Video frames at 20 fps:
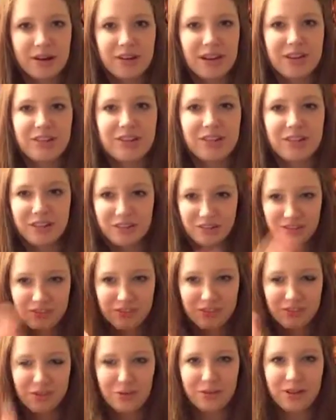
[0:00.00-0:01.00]
It actually
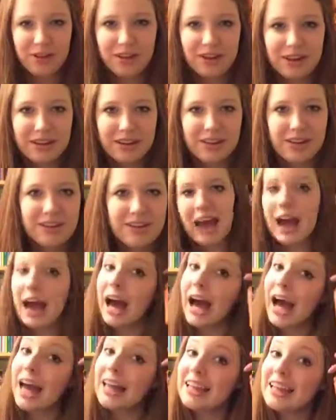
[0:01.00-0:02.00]
just goes on nice.
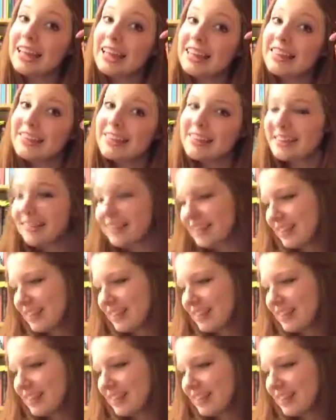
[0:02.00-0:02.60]
I like it.